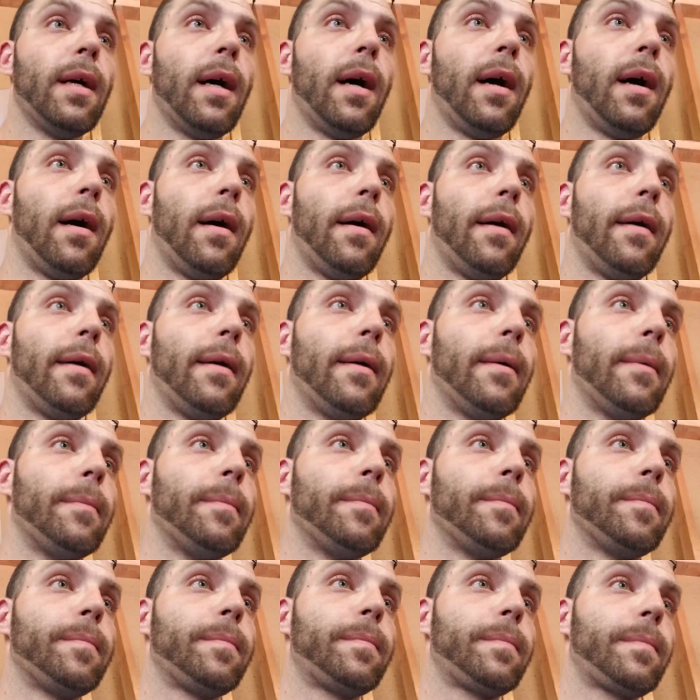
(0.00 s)

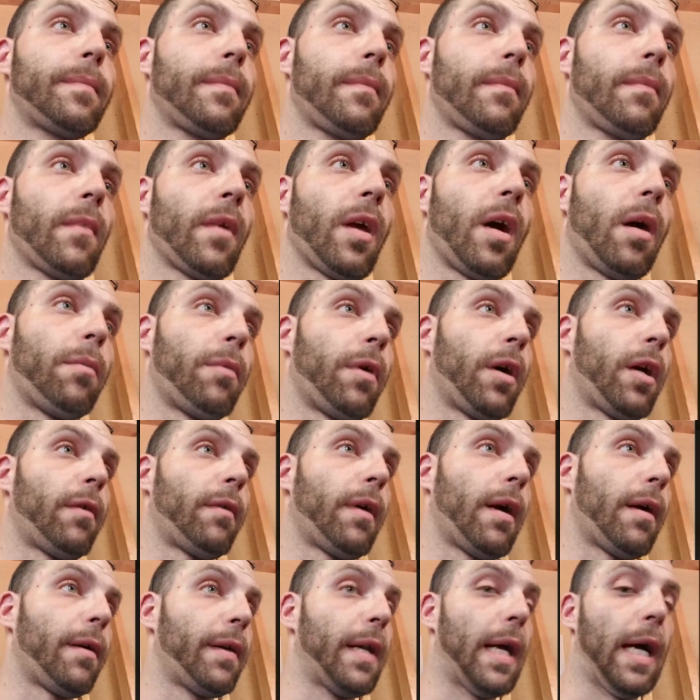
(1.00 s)
Um, I'm right
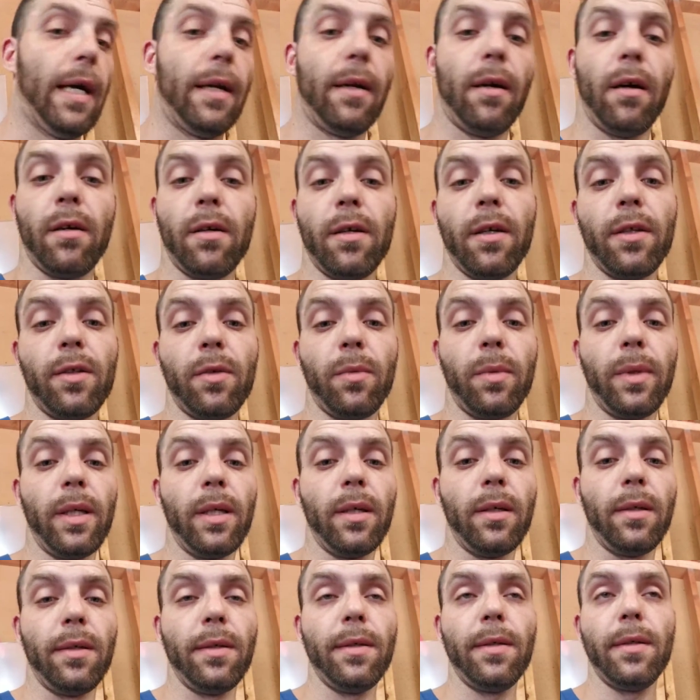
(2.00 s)
around 900 at the
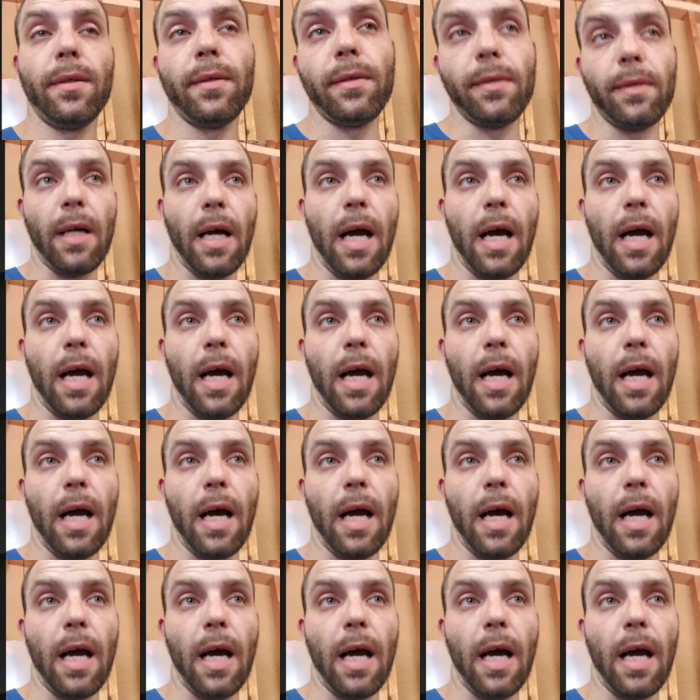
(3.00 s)
wheels.